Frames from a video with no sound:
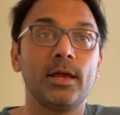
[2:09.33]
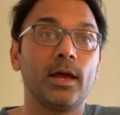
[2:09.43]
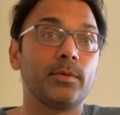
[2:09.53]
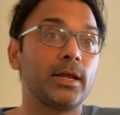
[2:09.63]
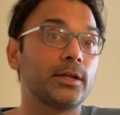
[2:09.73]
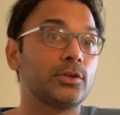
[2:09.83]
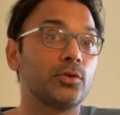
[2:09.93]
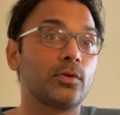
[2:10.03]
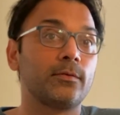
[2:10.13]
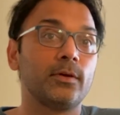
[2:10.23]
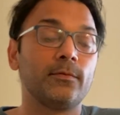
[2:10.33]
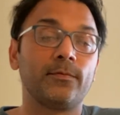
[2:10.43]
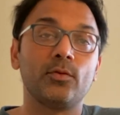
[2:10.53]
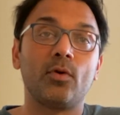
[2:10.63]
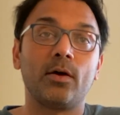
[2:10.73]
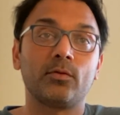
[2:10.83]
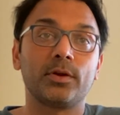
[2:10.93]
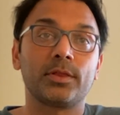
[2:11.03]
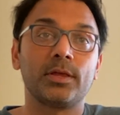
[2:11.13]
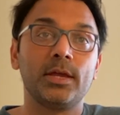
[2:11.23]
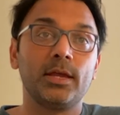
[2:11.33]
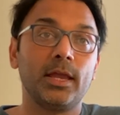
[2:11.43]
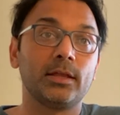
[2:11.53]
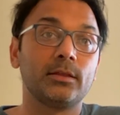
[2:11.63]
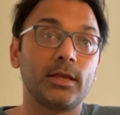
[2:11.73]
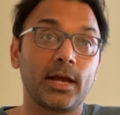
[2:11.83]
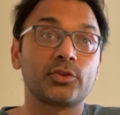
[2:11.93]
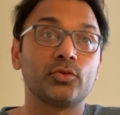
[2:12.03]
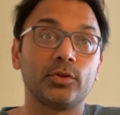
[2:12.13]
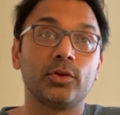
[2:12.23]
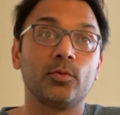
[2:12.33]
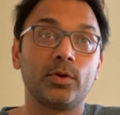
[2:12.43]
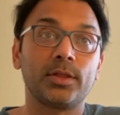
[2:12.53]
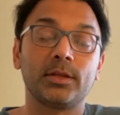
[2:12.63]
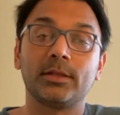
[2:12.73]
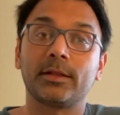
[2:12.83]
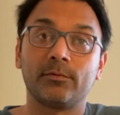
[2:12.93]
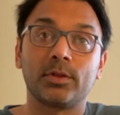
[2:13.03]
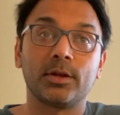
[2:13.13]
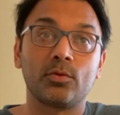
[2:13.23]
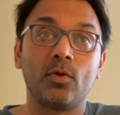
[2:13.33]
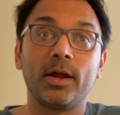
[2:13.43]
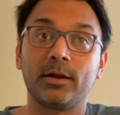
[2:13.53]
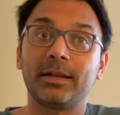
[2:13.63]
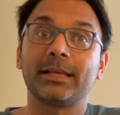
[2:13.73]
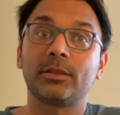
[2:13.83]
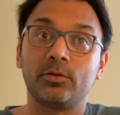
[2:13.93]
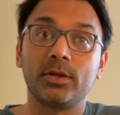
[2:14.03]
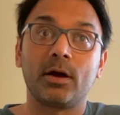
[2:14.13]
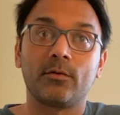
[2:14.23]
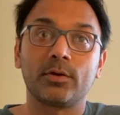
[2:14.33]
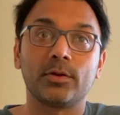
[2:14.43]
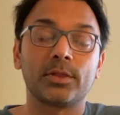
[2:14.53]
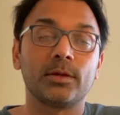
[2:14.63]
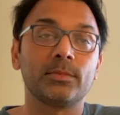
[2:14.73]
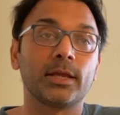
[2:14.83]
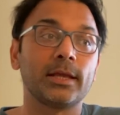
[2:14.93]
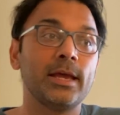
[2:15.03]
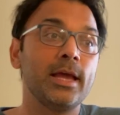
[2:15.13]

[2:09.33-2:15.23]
I mean, I took few hours in the actual university that was required, like 3 hours or something.